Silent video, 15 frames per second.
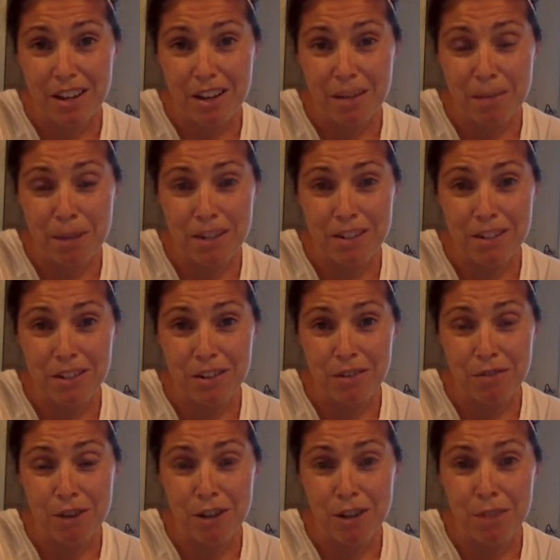my dear
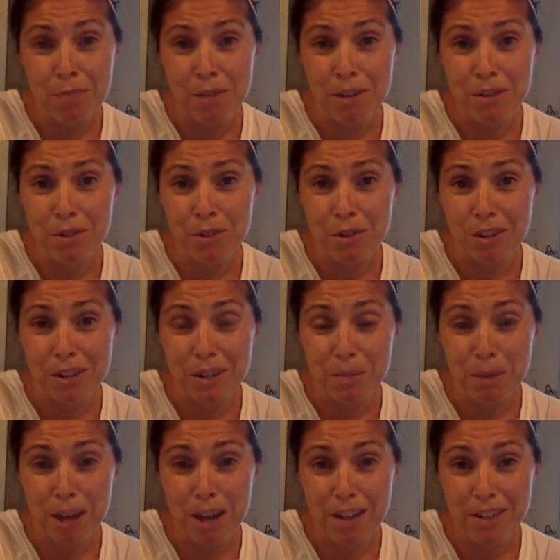friend and mentor has
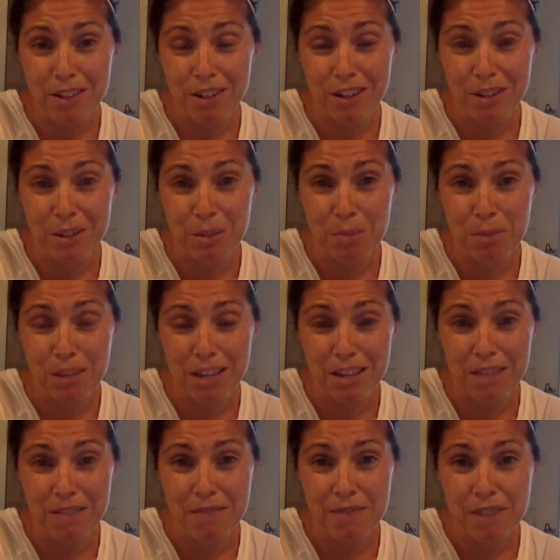passed on to
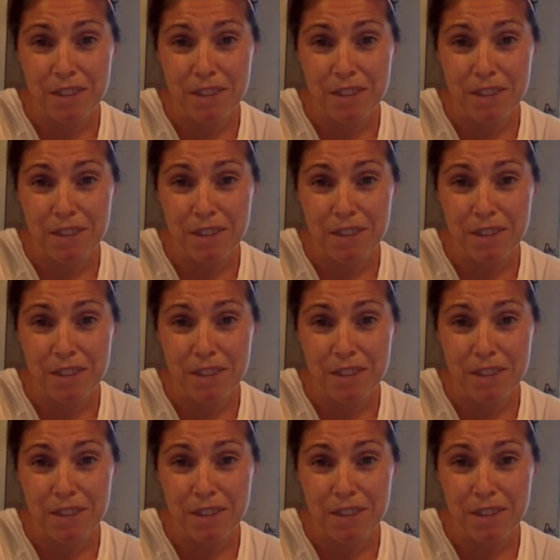me.